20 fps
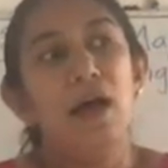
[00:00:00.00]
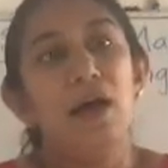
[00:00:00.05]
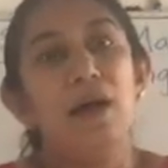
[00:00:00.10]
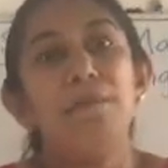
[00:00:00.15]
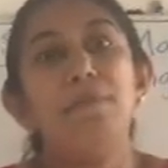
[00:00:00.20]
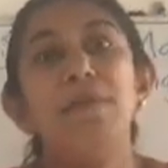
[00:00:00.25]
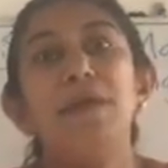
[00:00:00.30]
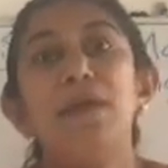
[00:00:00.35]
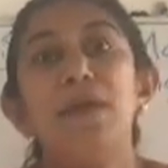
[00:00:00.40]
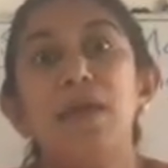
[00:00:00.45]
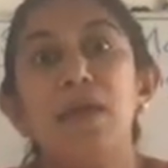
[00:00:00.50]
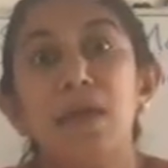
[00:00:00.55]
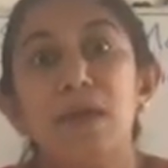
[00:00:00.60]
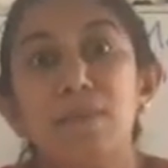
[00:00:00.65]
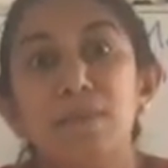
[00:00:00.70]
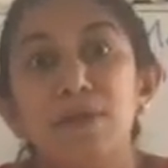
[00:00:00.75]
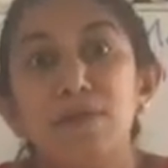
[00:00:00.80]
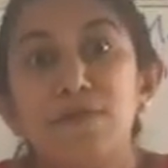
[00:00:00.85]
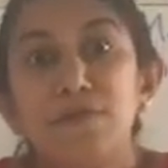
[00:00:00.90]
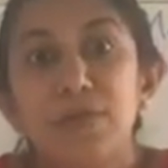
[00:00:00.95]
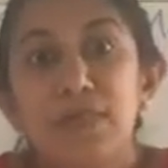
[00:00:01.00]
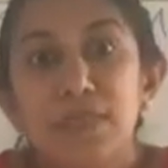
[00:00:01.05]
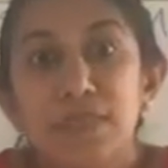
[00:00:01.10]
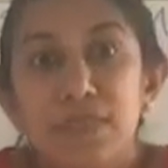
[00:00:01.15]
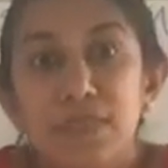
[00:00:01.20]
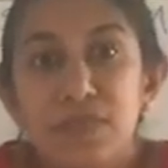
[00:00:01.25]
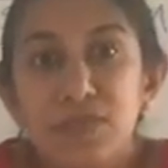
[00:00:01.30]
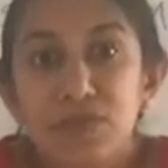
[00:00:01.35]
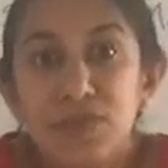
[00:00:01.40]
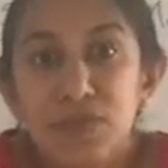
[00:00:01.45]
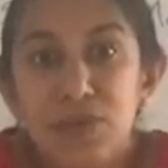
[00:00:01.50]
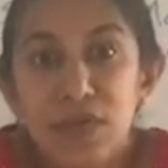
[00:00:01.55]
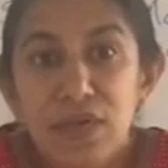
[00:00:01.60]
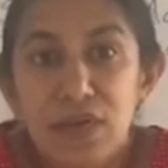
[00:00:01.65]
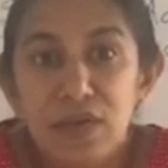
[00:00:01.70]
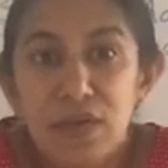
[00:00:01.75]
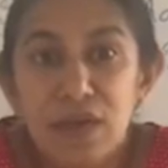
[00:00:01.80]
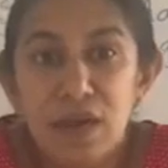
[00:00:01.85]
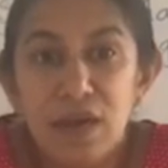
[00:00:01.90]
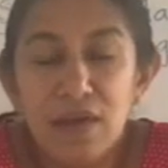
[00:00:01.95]
became the first
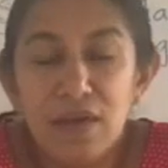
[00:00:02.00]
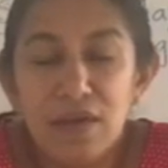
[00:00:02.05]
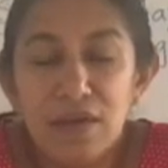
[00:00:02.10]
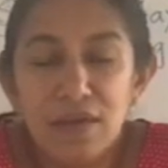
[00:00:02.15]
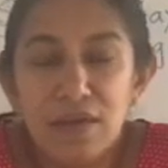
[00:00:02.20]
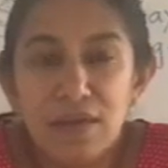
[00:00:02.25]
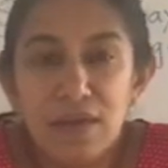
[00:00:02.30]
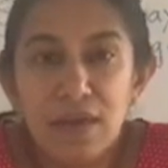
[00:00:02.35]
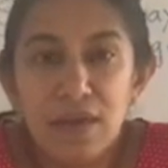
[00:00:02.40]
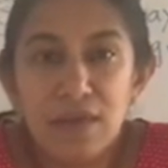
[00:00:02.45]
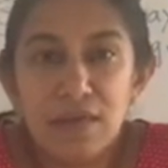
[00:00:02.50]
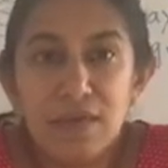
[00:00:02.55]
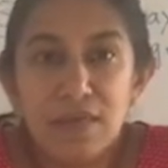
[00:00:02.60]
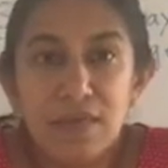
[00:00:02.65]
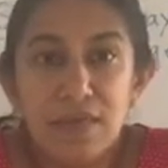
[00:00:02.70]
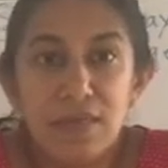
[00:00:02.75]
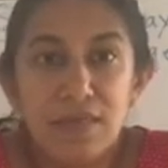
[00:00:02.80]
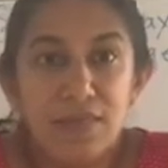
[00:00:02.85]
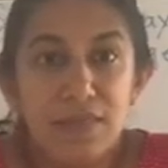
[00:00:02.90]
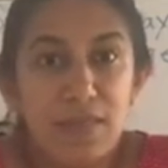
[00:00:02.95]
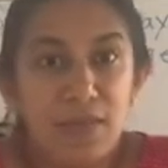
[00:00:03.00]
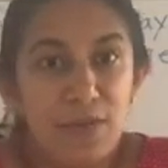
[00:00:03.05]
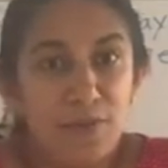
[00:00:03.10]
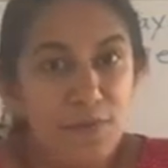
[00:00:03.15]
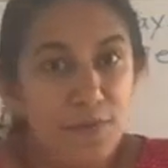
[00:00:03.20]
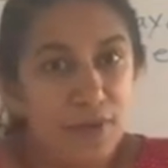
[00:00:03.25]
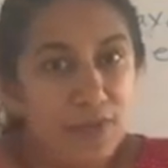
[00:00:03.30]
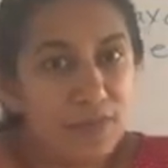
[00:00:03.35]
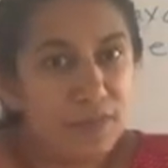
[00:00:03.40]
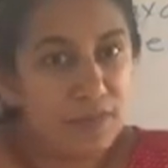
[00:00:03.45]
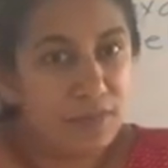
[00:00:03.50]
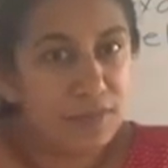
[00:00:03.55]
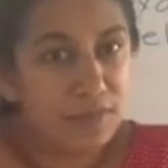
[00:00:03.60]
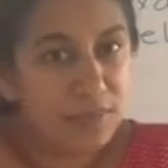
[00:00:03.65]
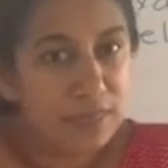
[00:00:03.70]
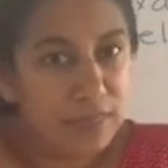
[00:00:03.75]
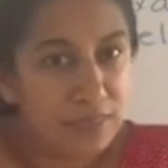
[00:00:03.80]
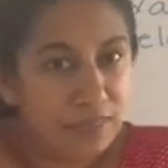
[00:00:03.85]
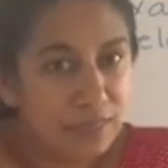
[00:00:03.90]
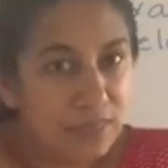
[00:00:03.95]
streetcar conductor
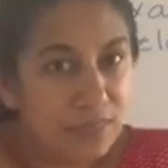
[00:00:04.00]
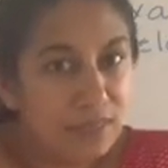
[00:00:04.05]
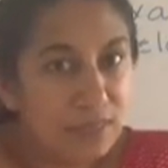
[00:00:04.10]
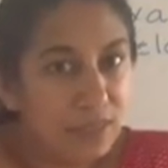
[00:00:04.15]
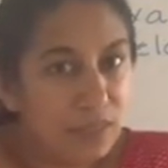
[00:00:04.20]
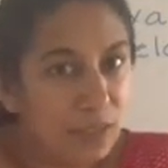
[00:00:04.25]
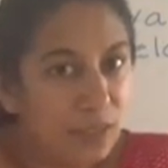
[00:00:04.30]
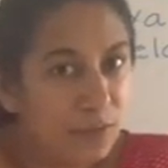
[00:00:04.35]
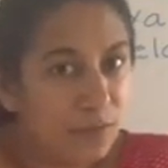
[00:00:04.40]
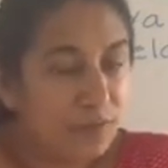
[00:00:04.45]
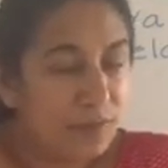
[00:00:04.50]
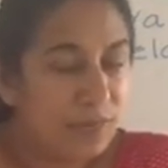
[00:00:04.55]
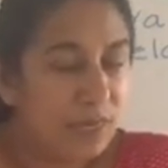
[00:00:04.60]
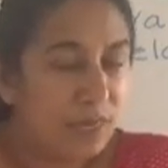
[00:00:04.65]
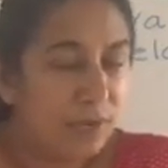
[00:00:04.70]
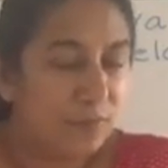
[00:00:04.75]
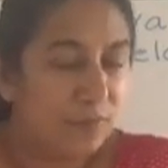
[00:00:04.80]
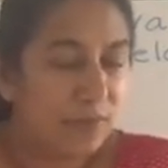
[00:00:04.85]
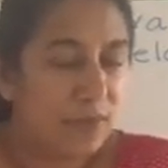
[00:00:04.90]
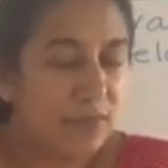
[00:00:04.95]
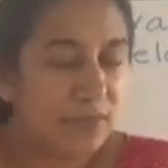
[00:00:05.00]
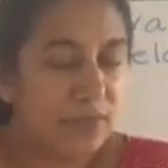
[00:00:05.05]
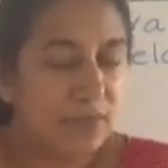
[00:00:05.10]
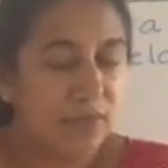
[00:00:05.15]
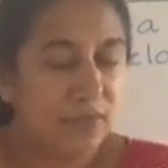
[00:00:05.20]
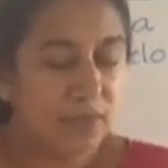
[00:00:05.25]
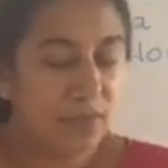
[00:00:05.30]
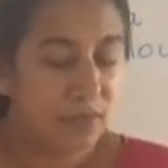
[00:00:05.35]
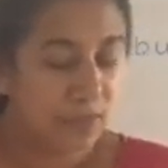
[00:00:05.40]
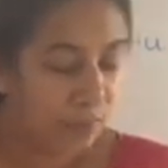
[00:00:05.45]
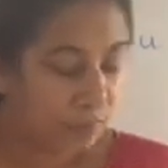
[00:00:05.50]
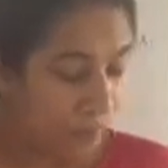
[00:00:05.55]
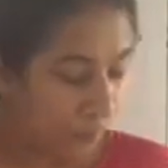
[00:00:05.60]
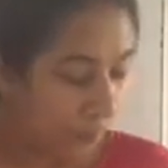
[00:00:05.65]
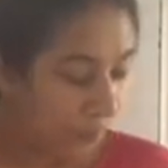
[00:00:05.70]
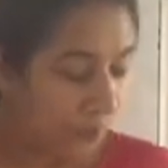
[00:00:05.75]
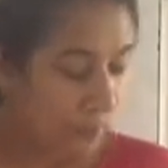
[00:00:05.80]
in the city of San Francisco